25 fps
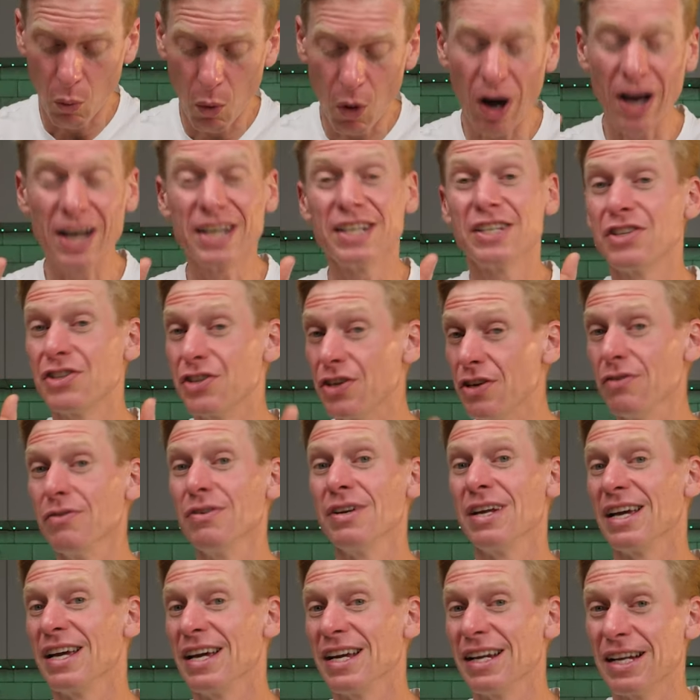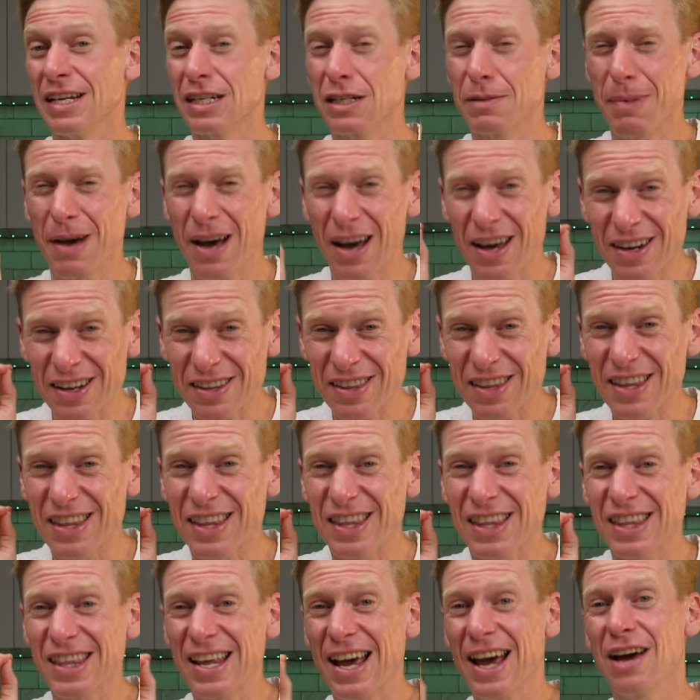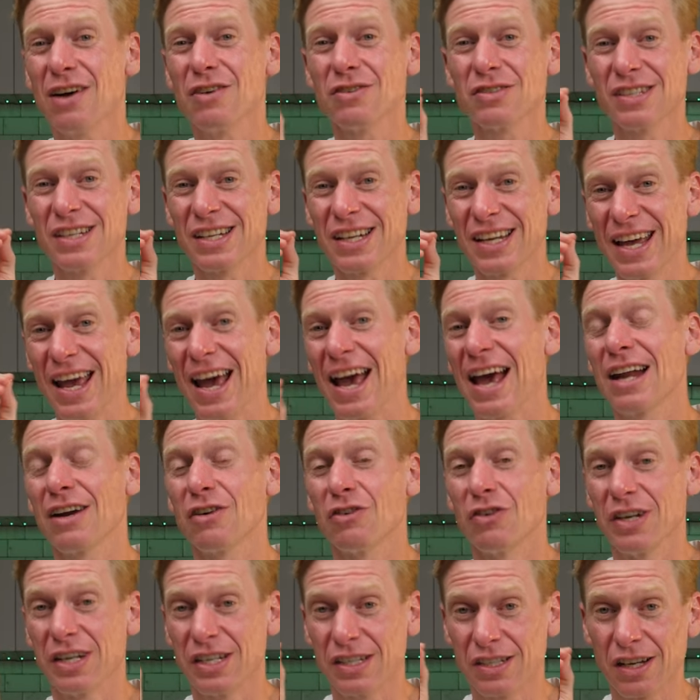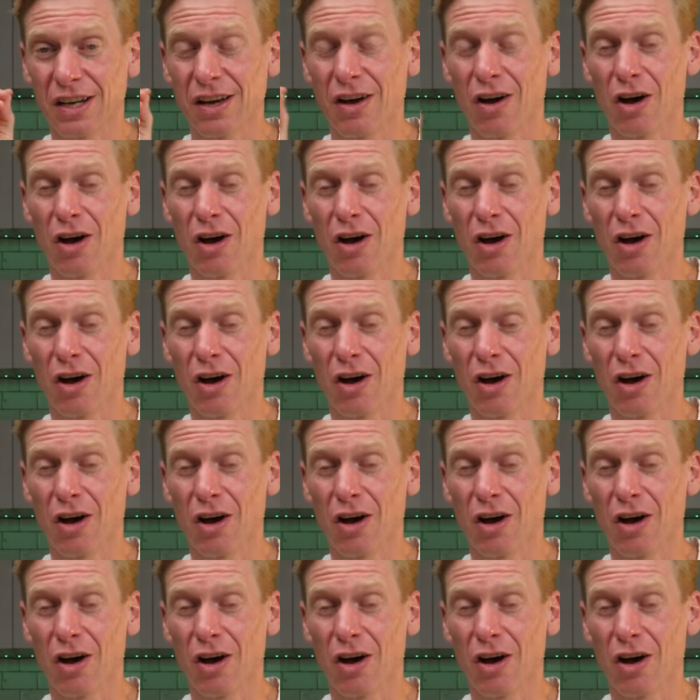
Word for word: What I do need is about another 1,000 calories of